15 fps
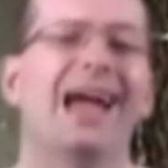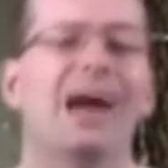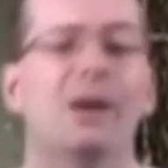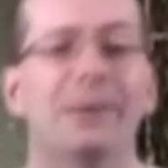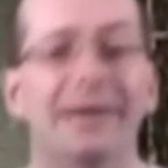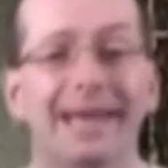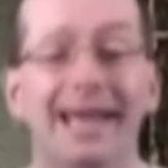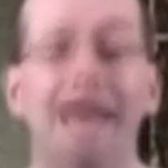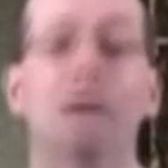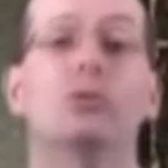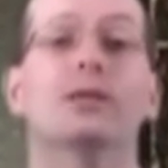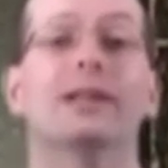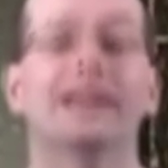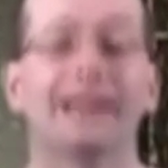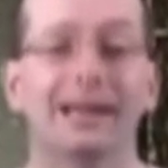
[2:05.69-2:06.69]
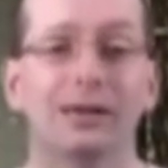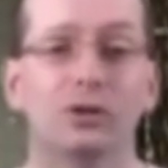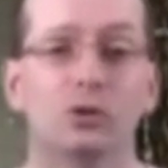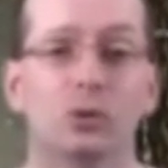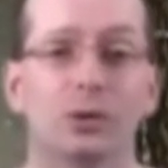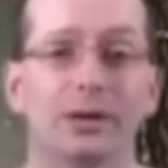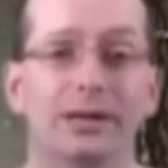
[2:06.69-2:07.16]
And we can't really get
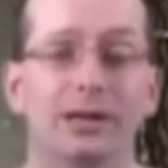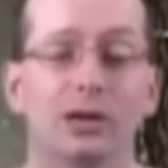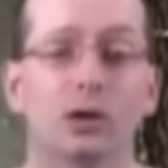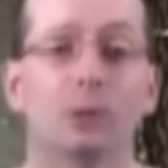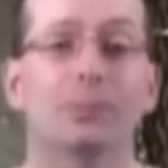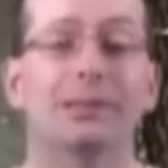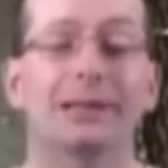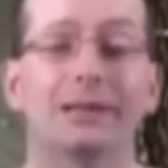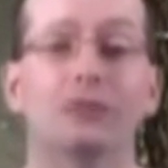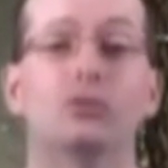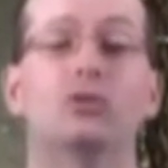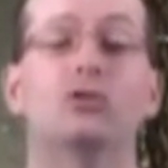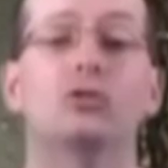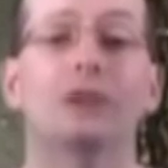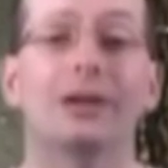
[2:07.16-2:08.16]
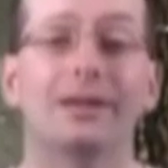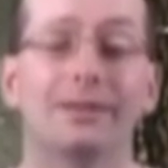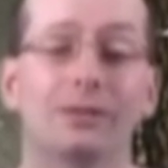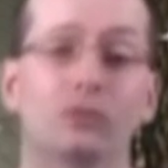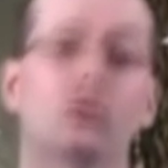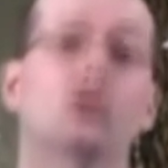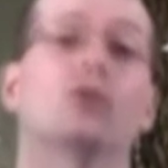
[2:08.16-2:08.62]
into it here, but let's just say
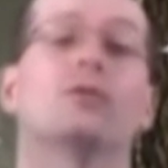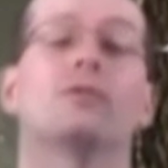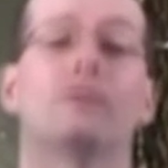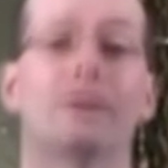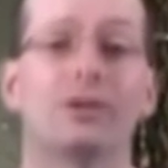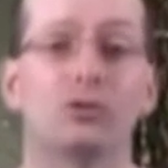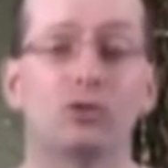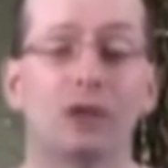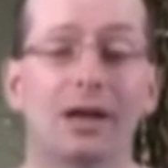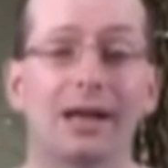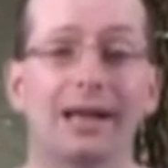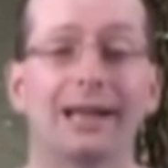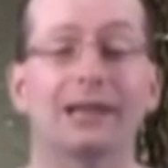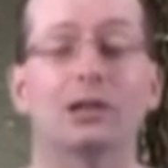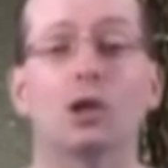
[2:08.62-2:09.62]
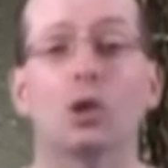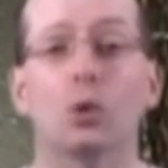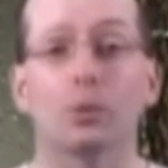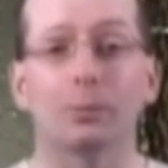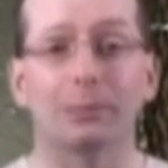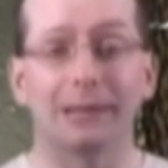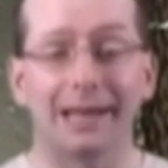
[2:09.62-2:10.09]
that certain fungi and
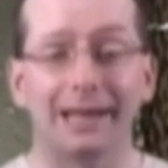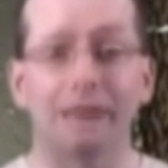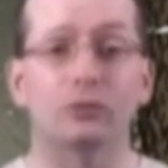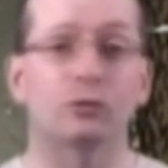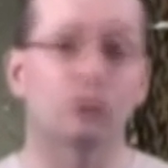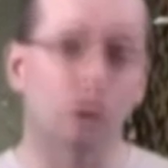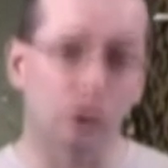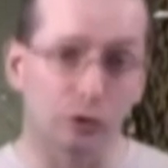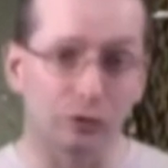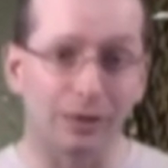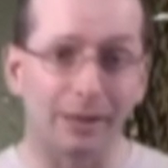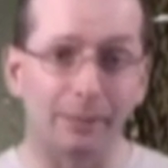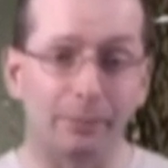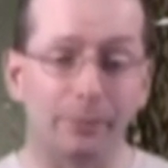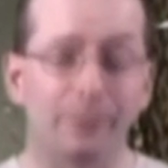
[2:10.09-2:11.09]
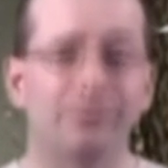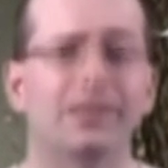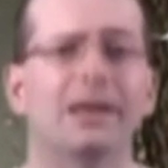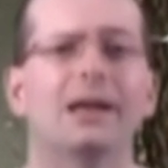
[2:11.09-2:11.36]
lower plants, for example,